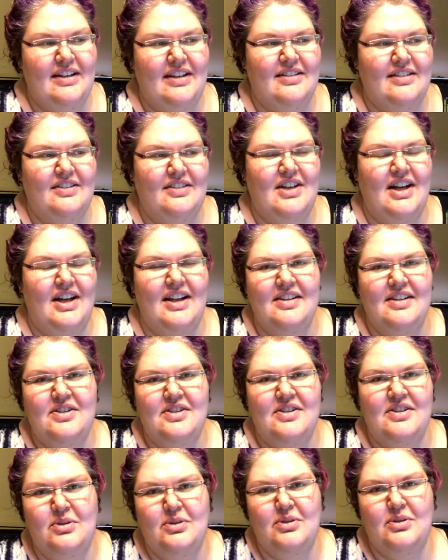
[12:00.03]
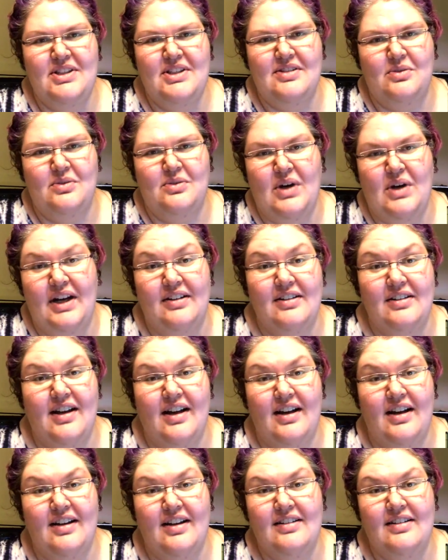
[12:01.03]
a lot of the sturbies are wild
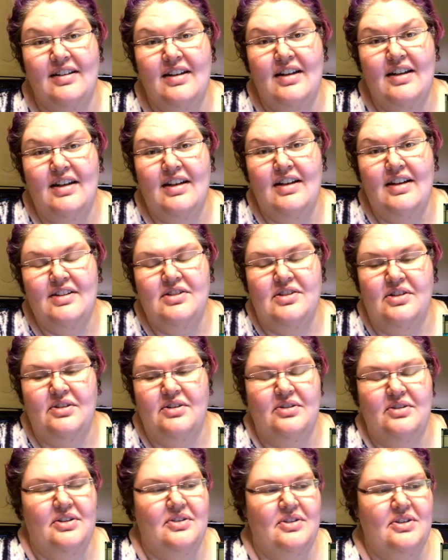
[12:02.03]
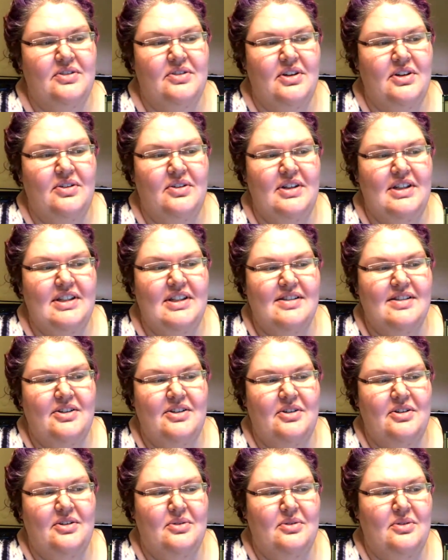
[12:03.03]
caught, so you don't always
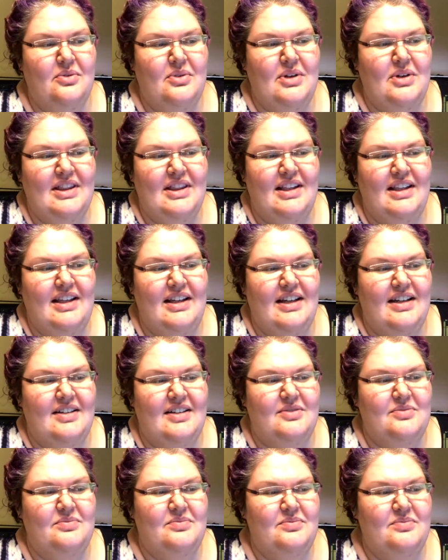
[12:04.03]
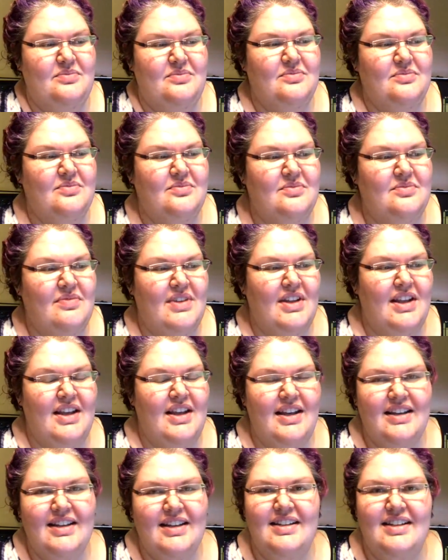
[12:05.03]
know what the
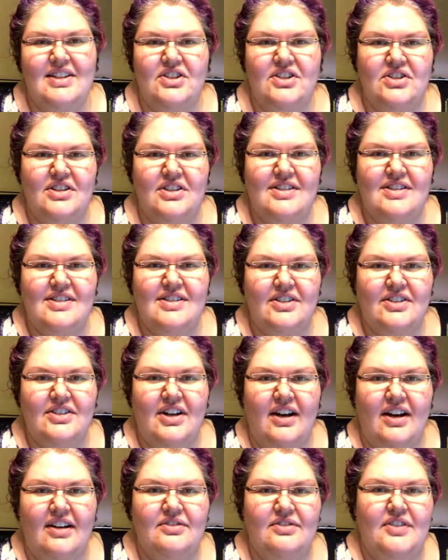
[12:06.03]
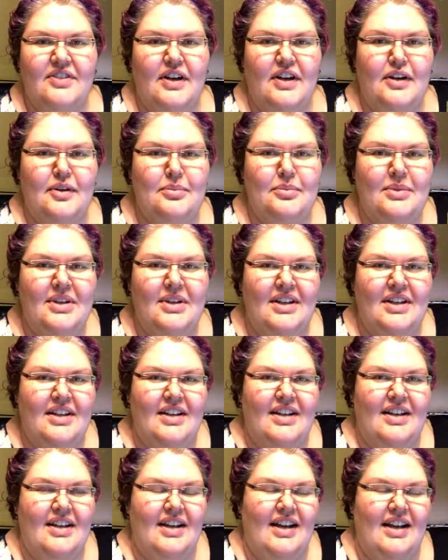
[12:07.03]
conditions they're caught from.
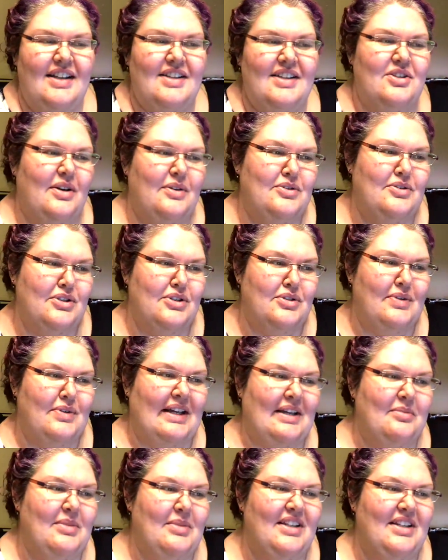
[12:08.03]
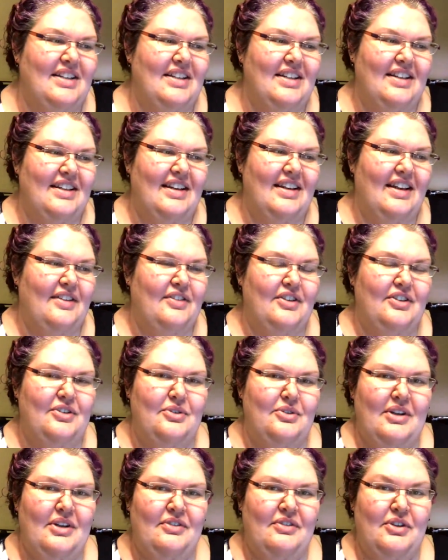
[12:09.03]
And so I was just recommending, if
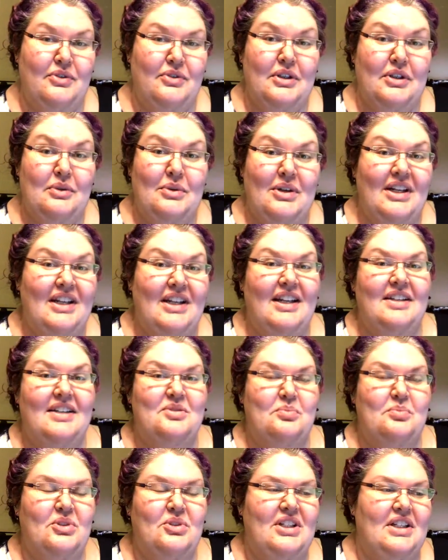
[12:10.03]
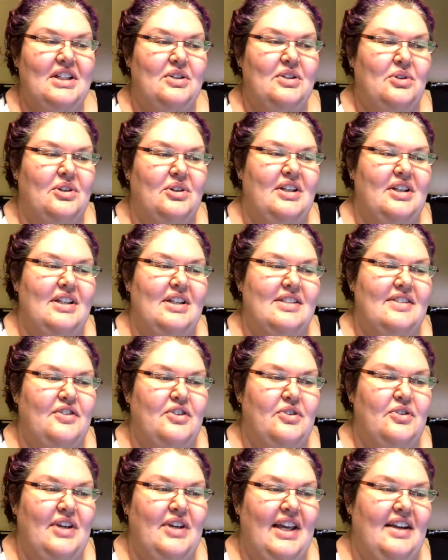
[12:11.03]
you really want to get into breeding cories, if you
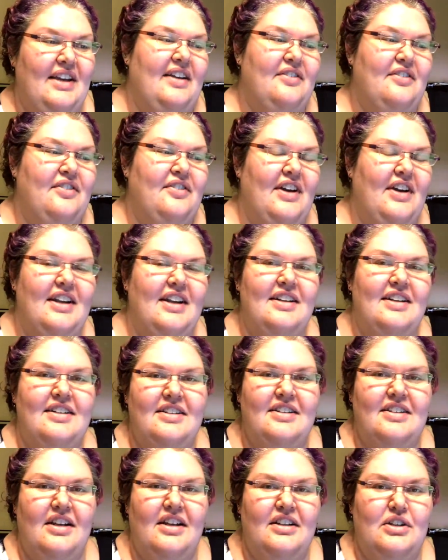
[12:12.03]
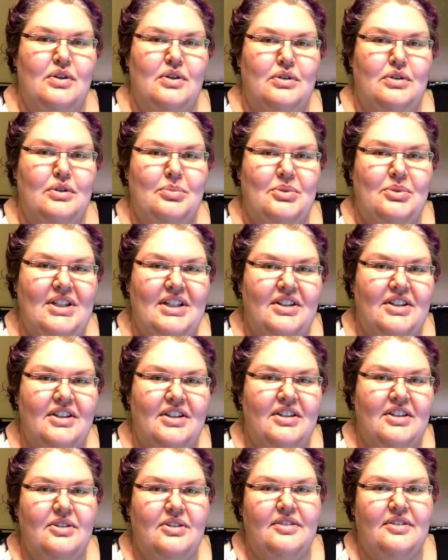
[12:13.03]
can find a local breeder or
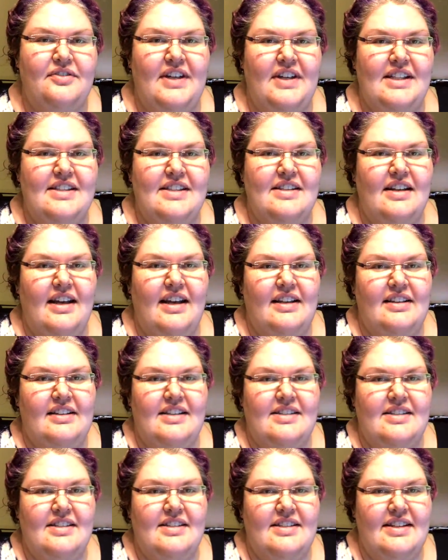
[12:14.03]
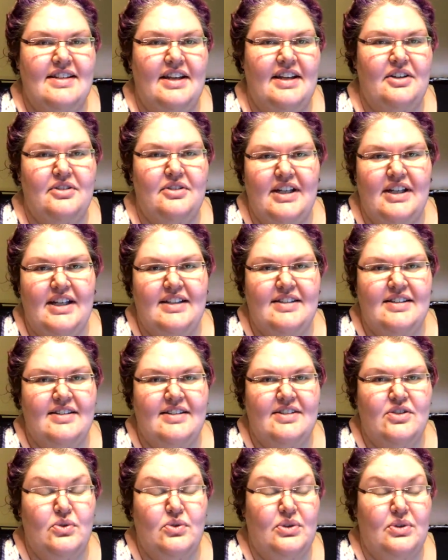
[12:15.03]
find at least a tank raised
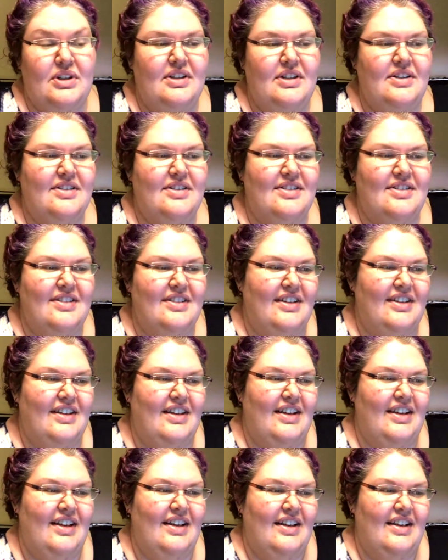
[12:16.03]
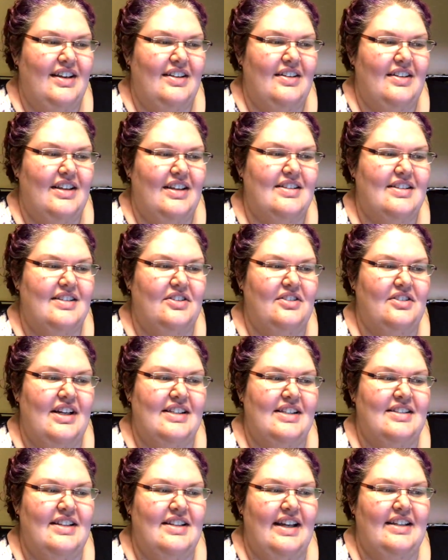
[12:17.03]
source, because they're
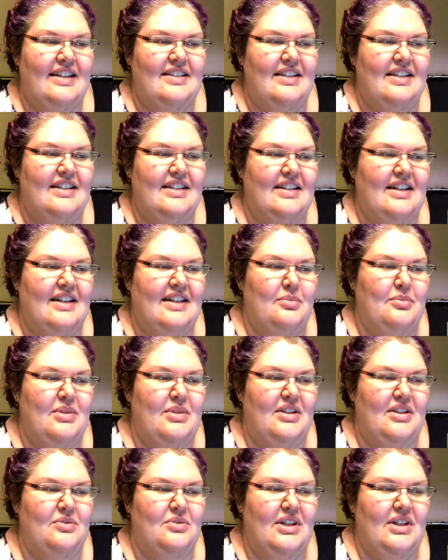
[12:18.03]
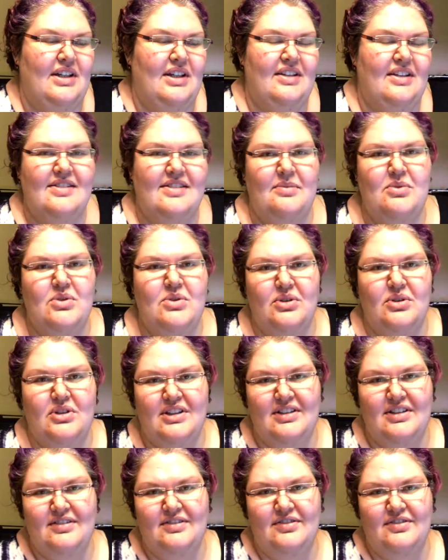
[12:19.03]
less likely to come in with some
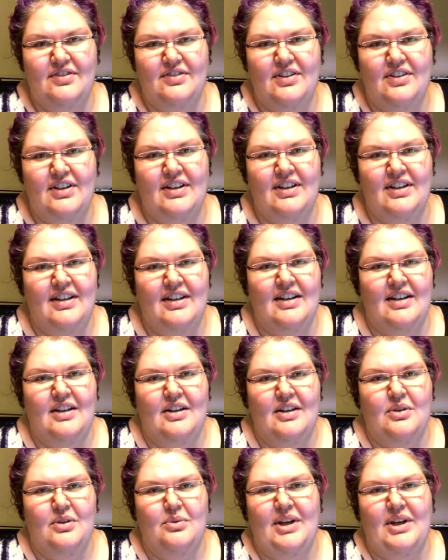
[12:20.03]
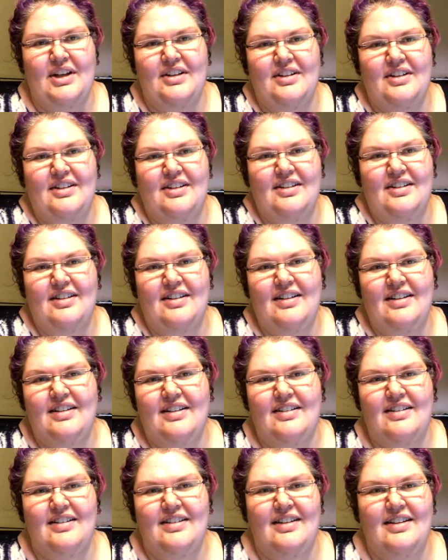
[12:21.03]
sort of weird
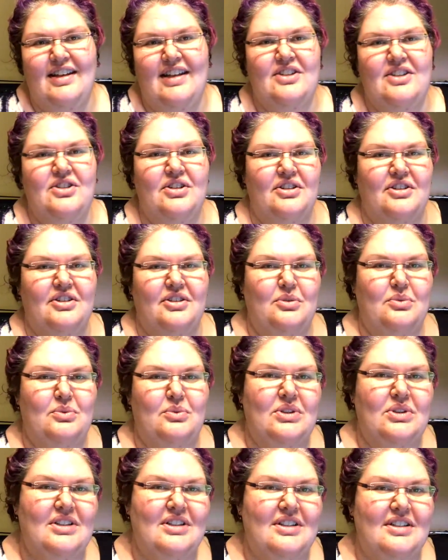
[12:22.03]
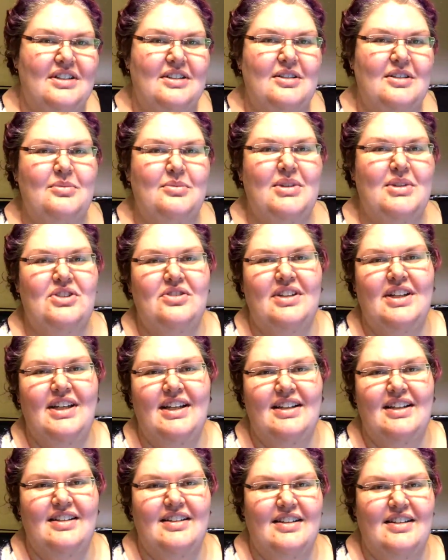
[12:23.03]
internal worm that you
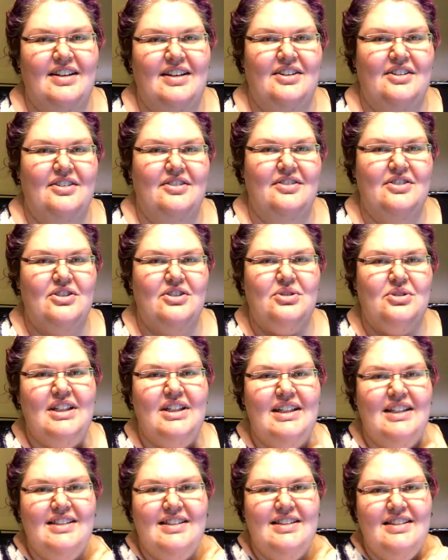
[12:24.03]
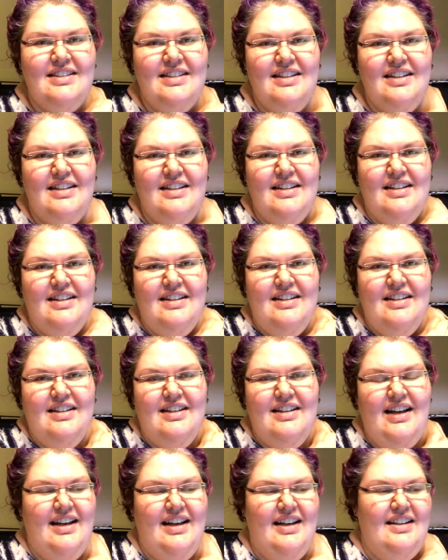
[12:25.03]
can't treat
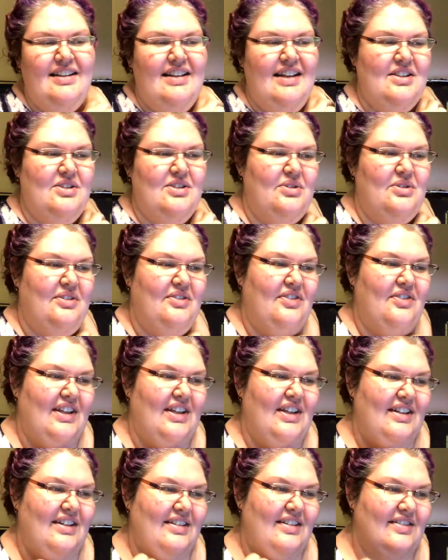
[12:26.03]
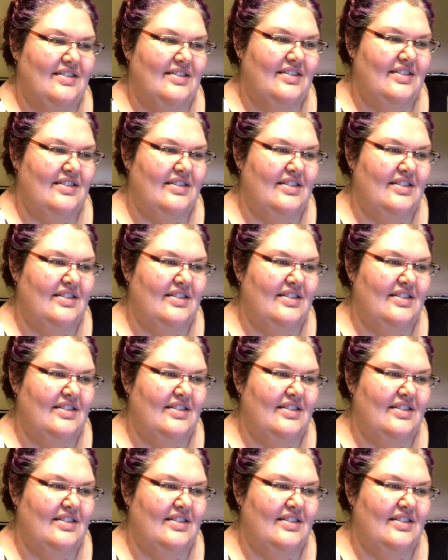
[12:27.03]
and that sort of thing.